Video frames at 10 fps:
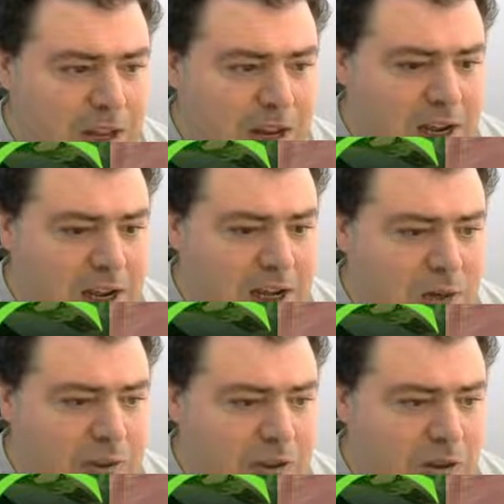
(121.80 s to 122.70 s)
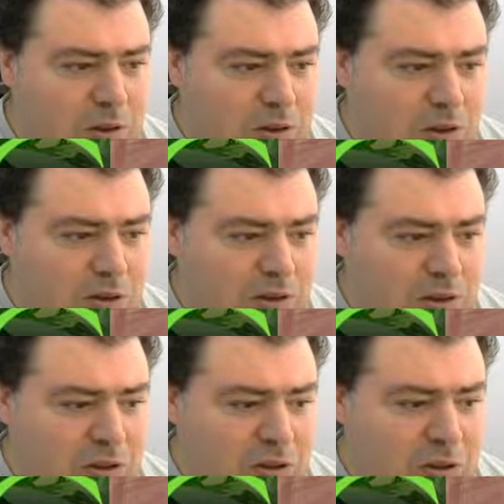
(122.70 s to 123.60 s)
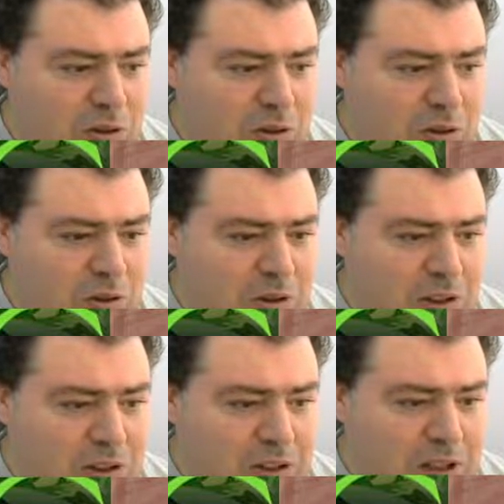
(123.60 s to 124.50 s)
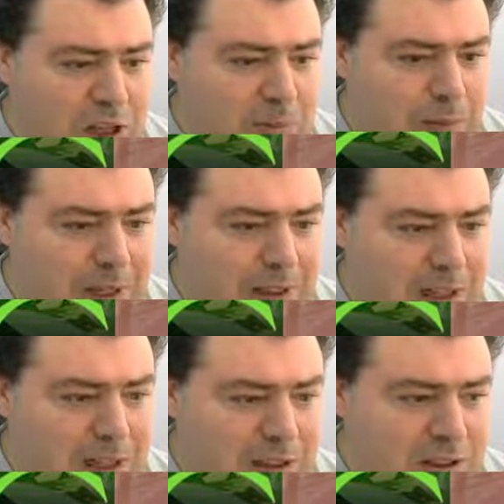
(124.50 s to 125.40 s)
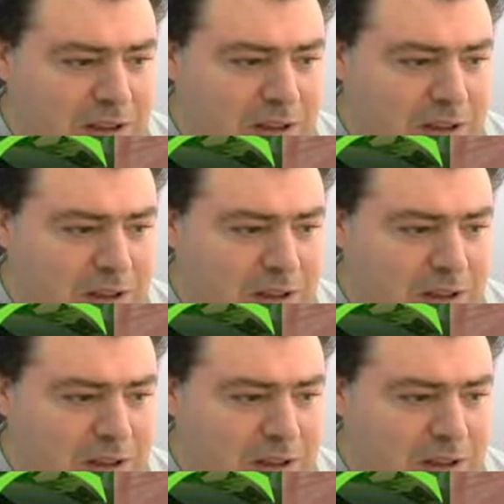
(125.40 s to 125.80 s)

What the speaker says: and we go over to the combat and action,